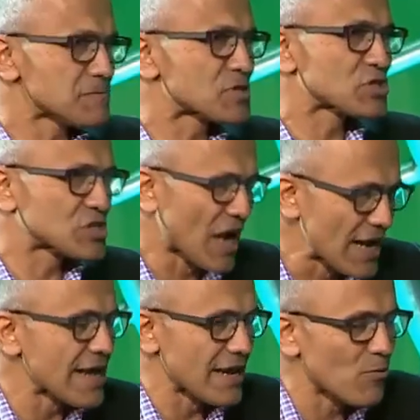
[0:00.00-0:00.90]

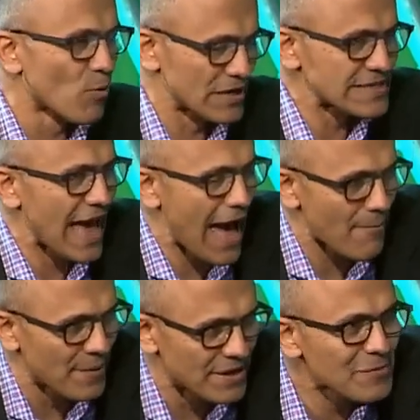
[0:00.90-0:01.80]
stunning what has
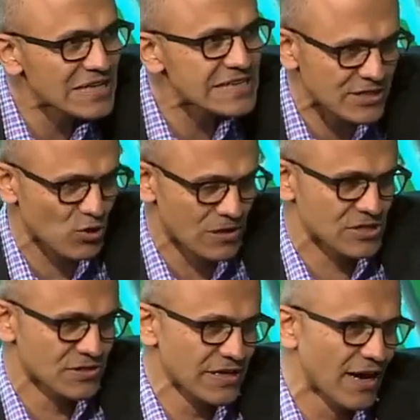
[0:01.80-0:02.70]
happened. I mean, it's
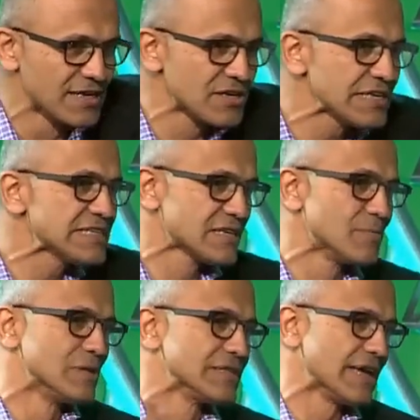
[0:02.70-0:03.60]
also the
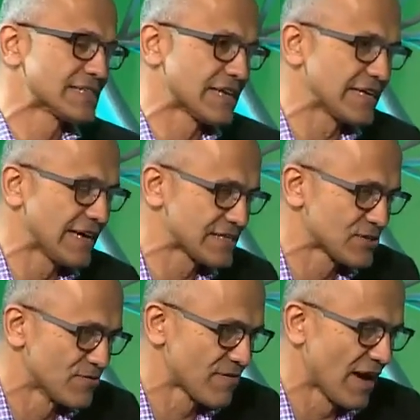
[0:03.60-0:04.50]
unreasonableness, I guess,
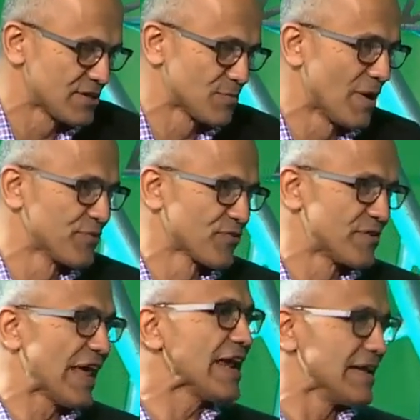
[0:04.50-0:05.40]
of large amounts of
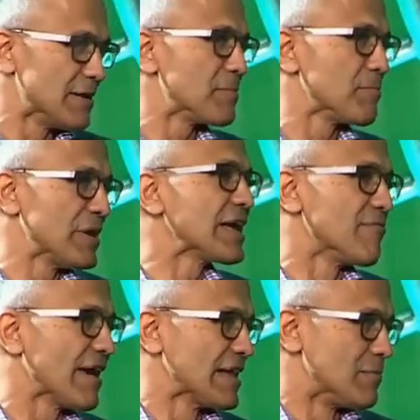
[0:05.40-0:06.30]
data being
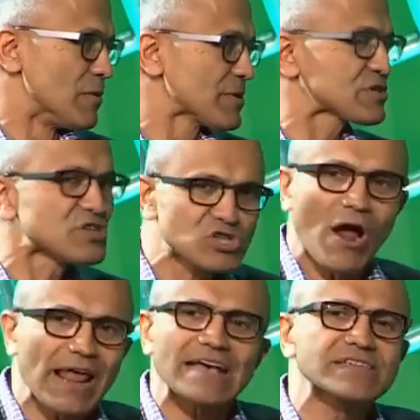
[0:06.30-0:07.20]
available, because it's
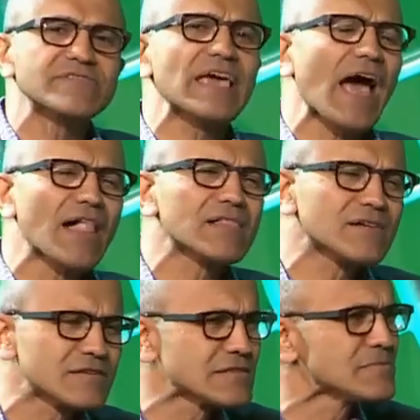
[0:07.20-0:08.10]
not as if the
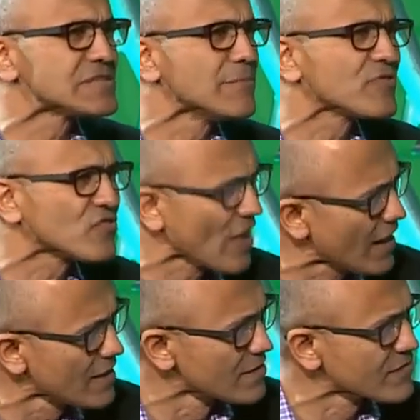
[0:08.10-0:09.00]
algorithms
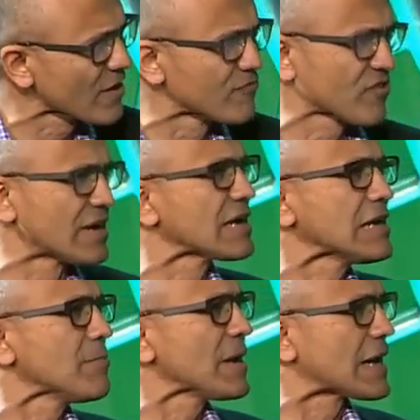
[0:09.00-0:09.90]
themselves have
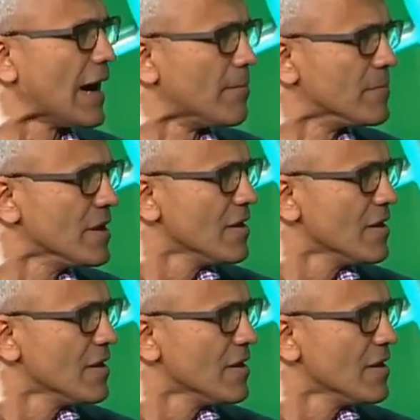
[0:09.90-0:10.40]
suddenly become